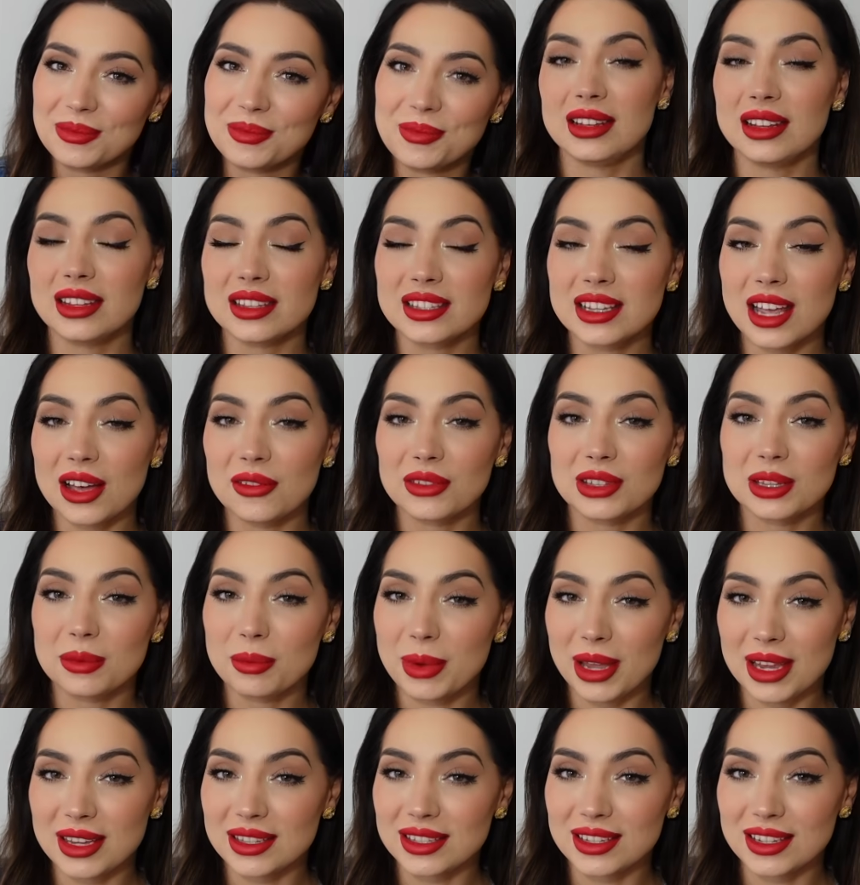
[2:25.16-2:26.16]
Let's cover the
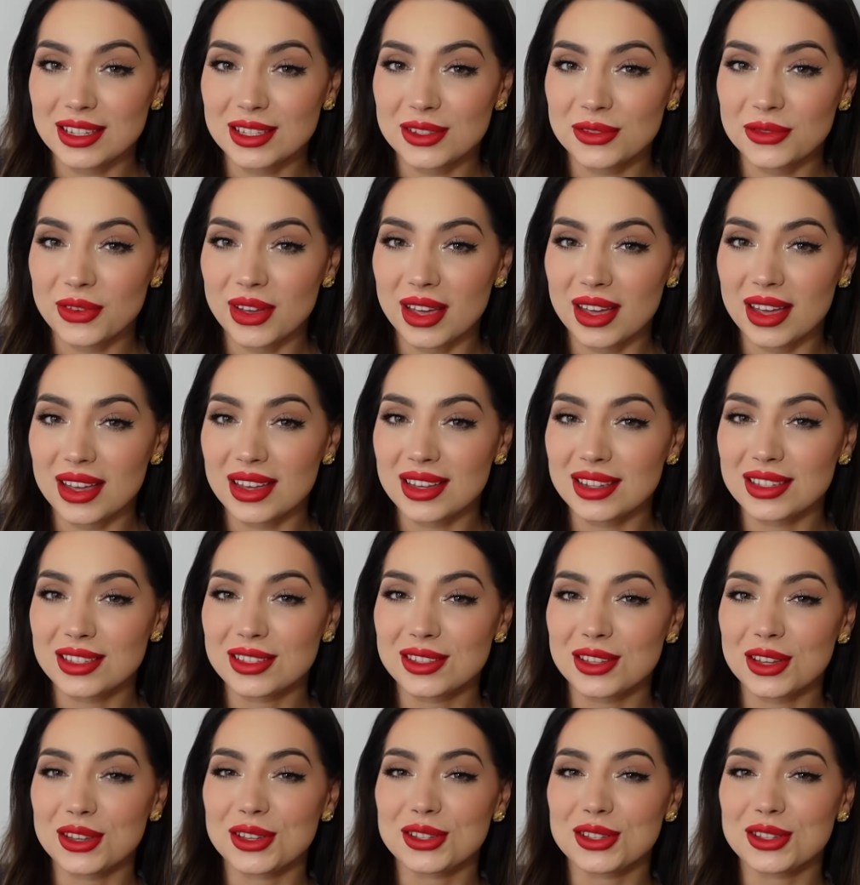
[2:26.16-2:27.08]
basics first.